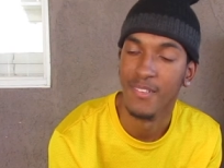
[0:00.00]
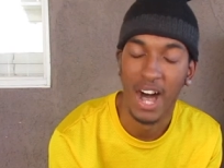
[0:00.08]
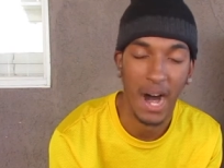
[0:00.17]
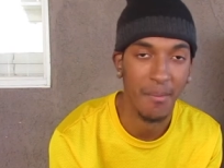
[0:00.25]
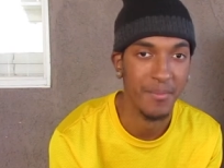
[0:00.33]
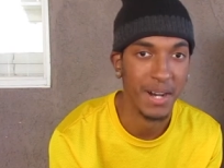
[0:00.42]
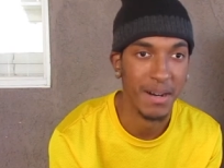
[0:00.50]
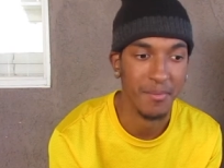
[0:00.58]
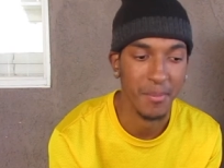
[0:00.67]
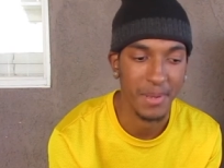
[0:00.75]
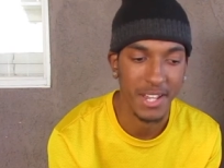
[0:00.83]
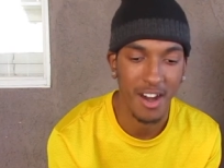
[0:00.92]
I'm, I'm
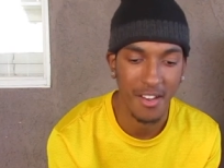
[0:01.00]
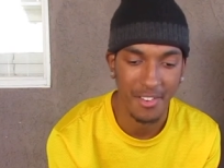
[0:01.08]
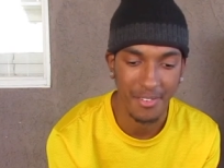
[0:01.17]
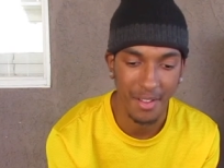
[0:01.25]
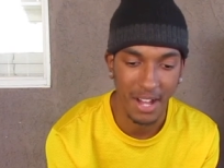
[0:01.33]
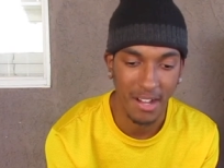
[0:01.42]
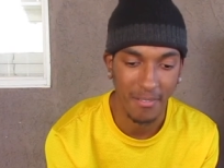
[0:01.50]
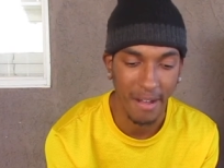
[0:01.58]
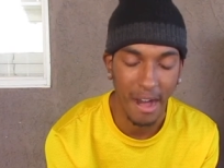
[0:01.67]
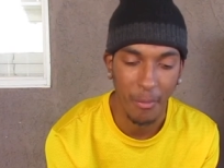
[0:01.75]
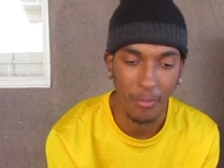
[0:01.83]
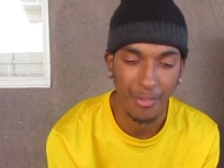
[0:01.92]
gonna be honest. I,
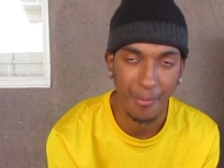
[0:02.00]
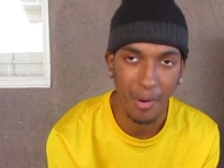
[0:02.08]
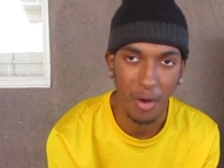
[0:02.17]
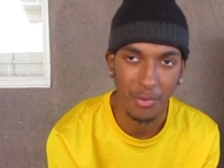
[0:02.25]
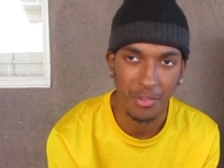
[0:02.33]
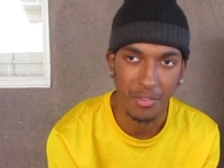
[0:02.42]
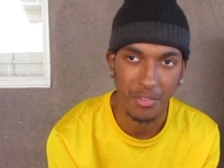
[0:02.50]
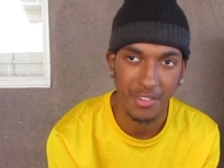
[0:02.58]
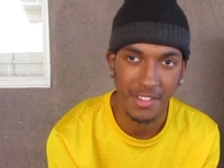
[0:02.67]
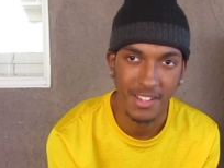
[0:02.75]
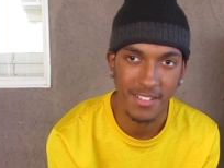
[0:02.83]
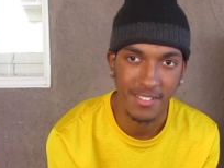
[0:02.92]
I was emotional as
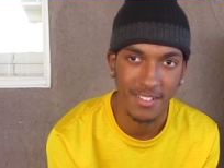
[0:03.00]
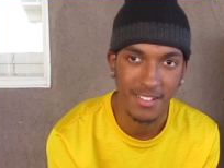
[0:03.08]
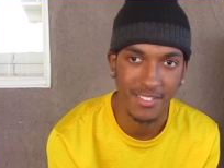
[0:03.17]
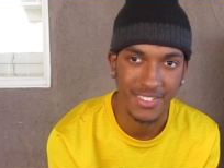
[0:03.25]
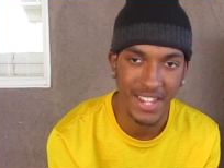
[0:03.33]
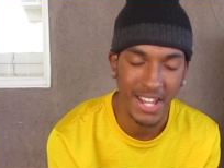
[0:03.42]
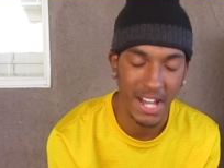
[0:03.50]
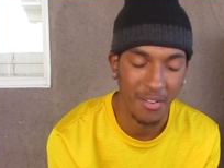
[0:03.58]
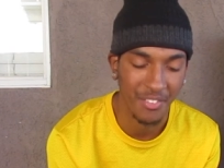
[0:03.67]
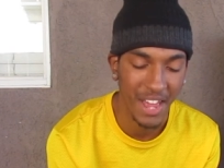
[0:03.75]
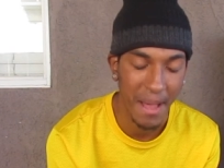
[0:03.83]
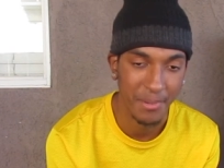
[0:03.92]
hell. You know what I'm saying? I
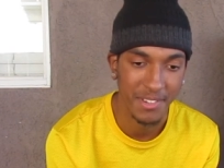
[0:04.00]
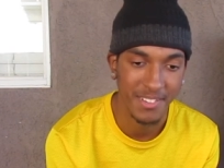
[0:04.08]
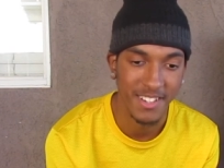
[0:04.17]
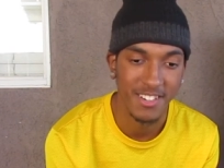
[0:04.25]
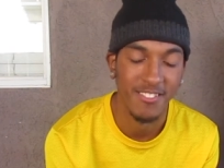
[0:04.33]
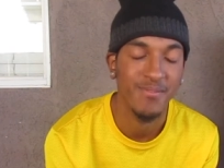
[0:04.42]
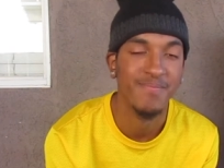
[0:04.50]
was happy as hell.